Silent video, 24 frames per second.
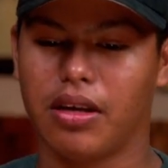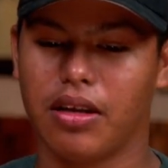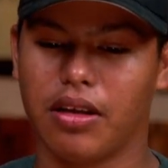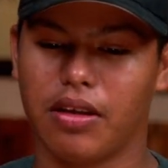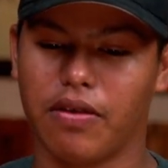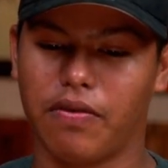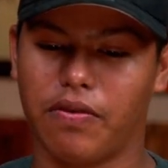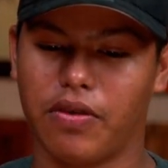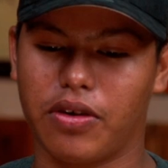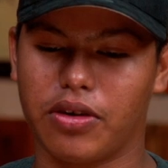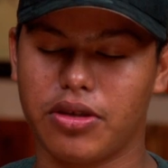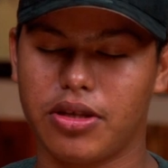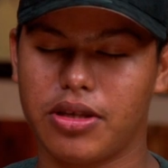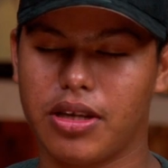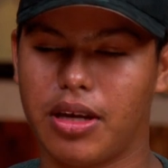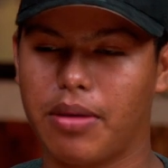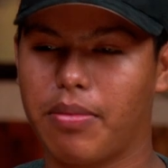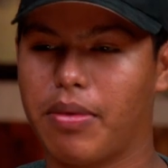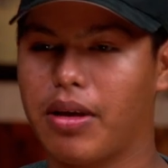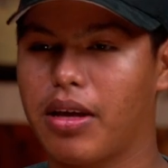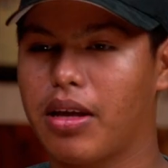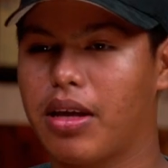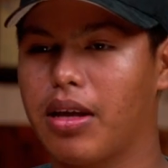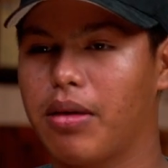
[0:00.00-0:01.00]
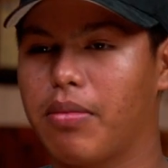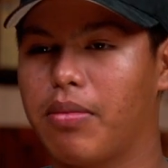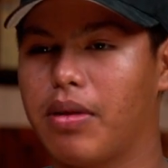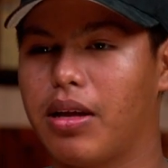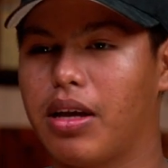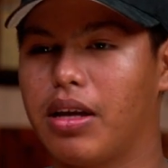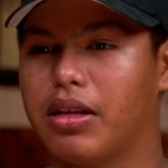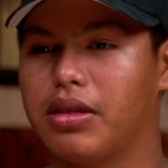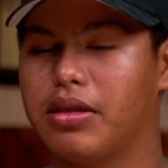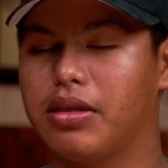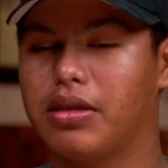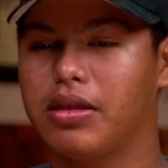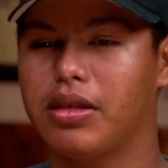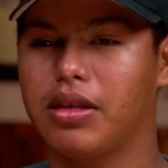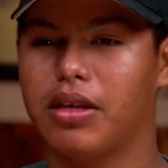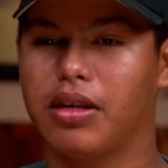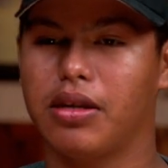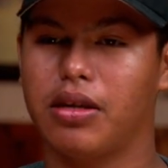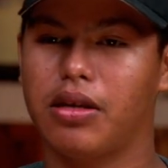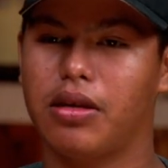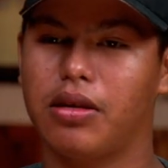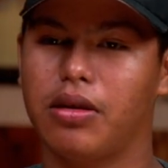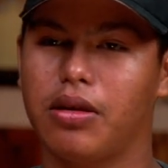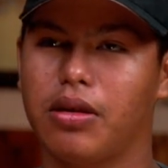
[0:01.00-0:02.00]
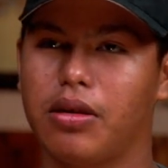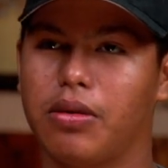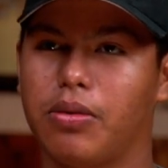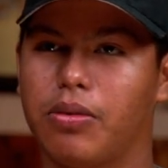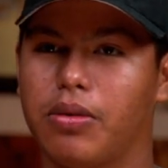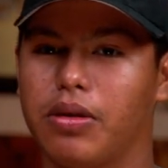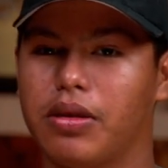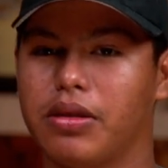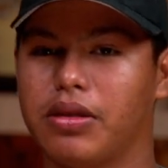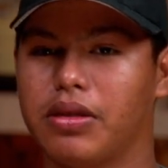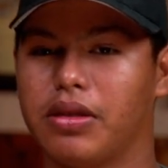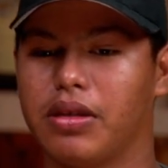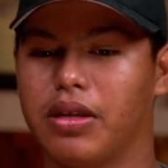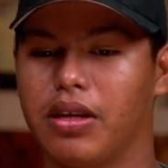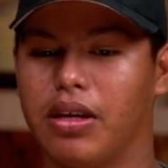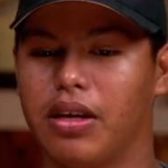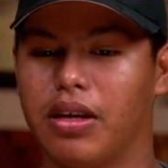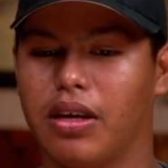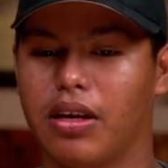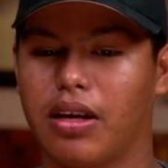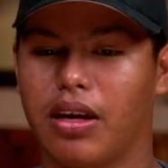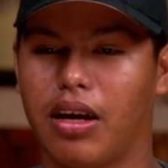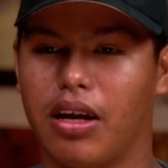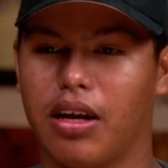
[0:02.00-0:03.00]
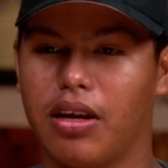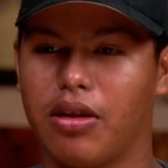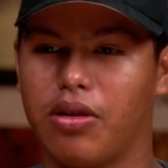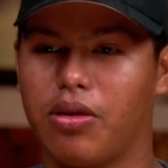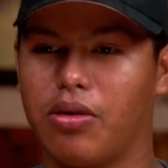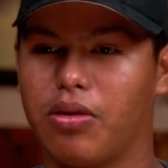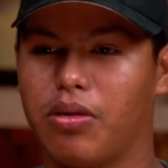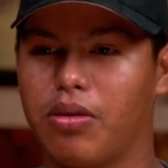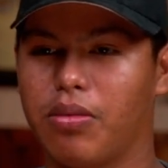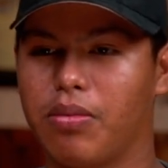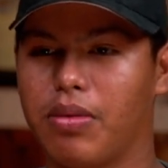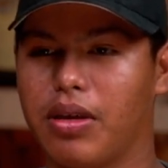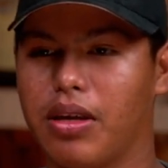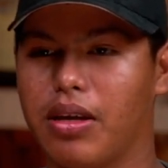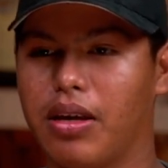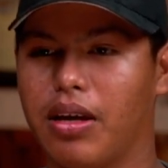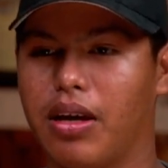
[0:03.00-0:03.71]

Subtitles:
The first time I came last year, it was kind of new to me.